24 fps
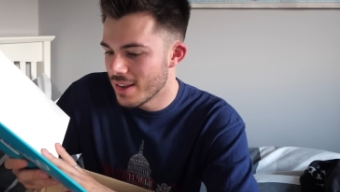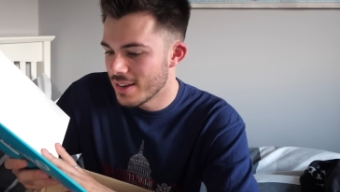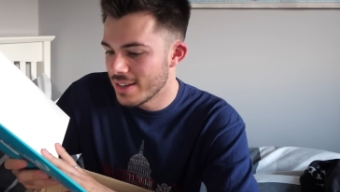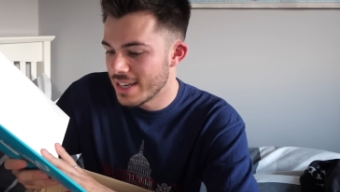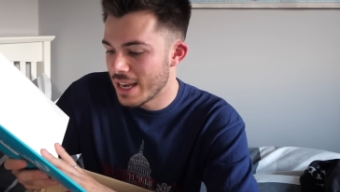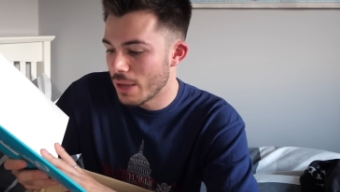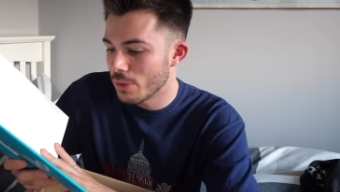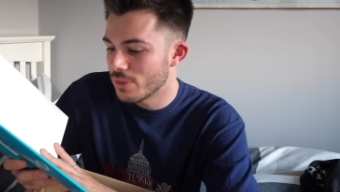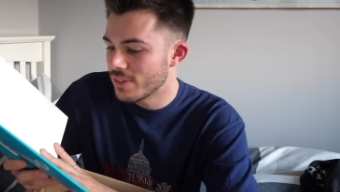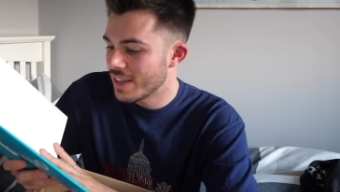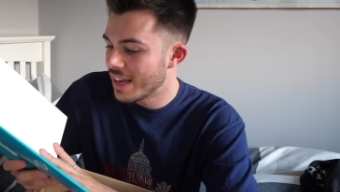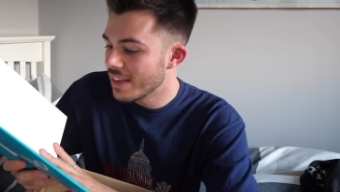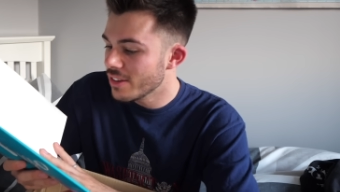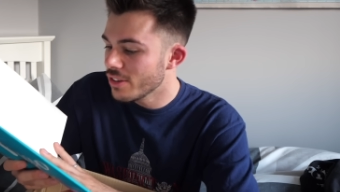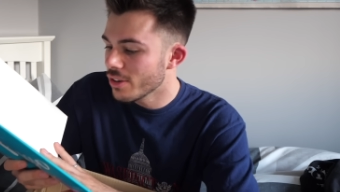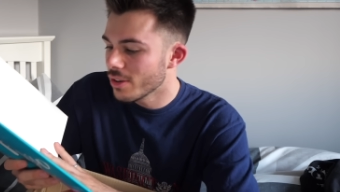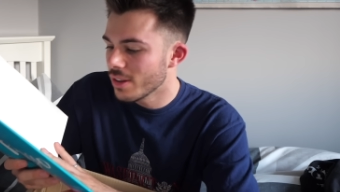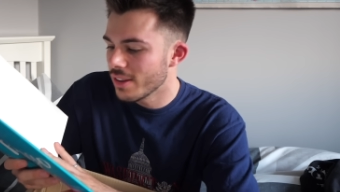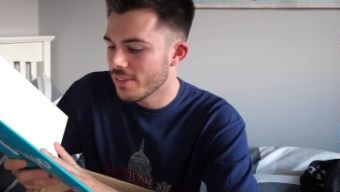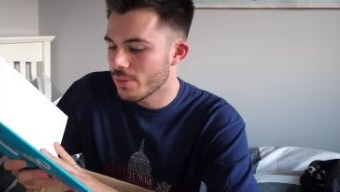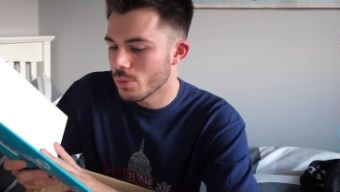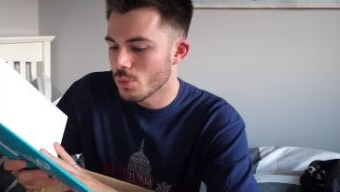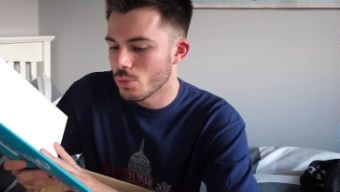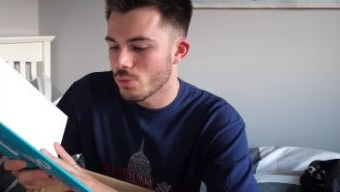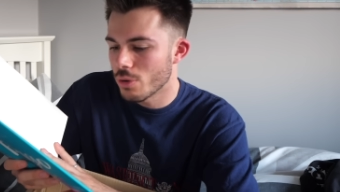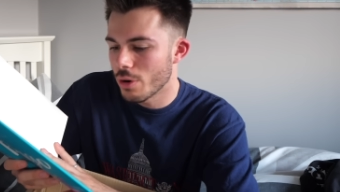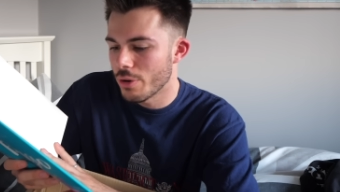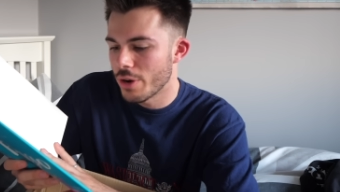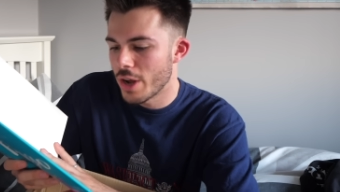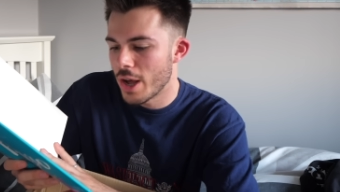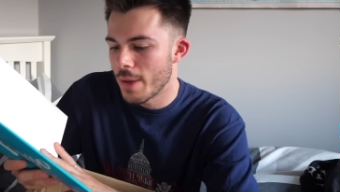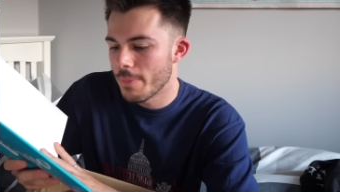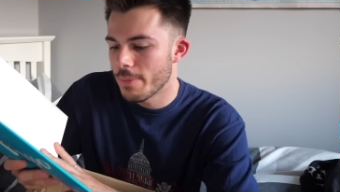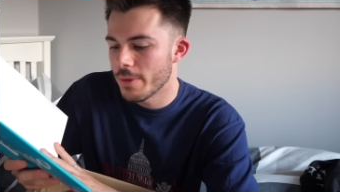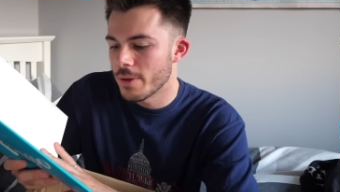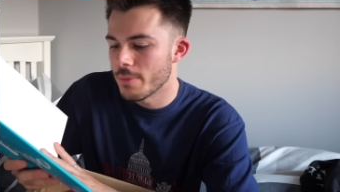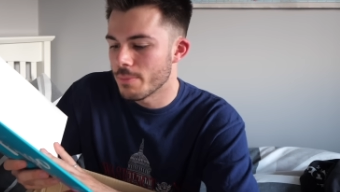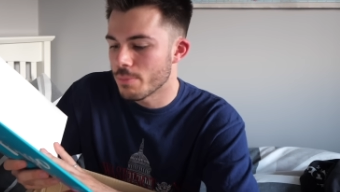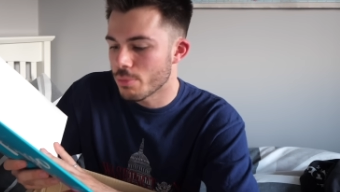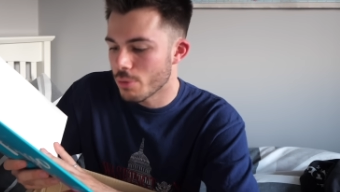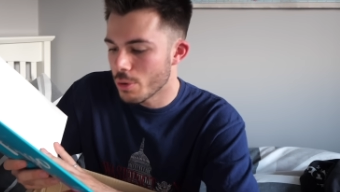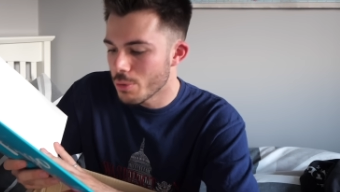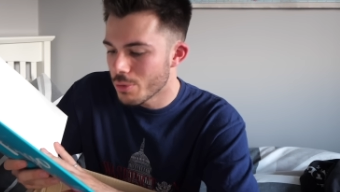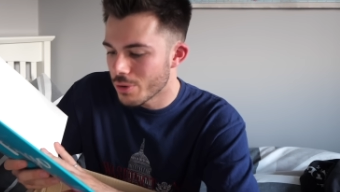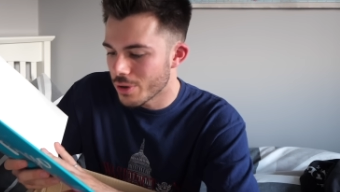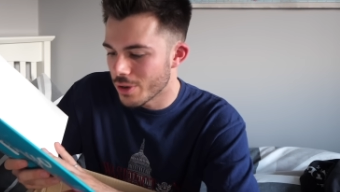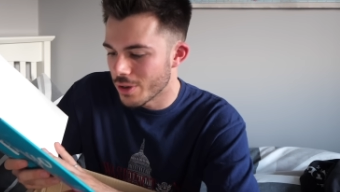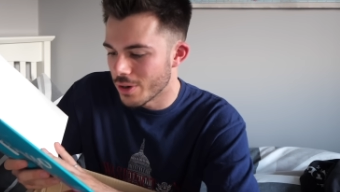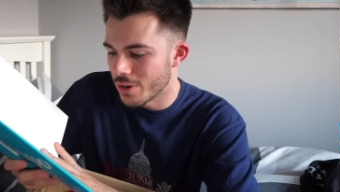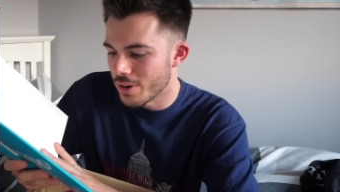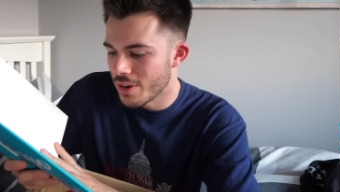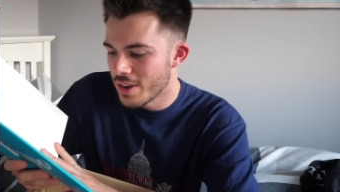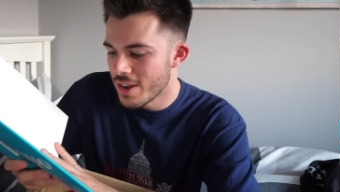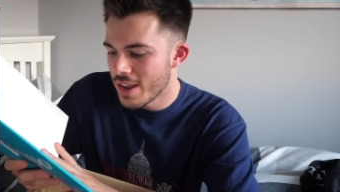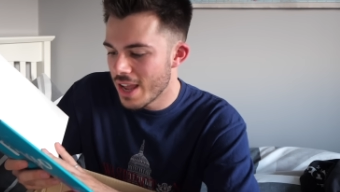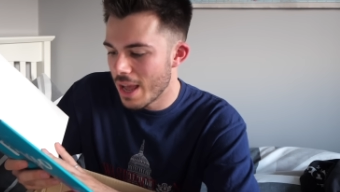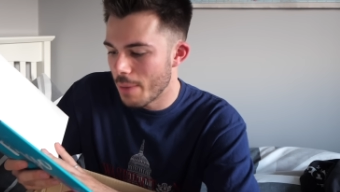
Now Daniel is all grown up and broken,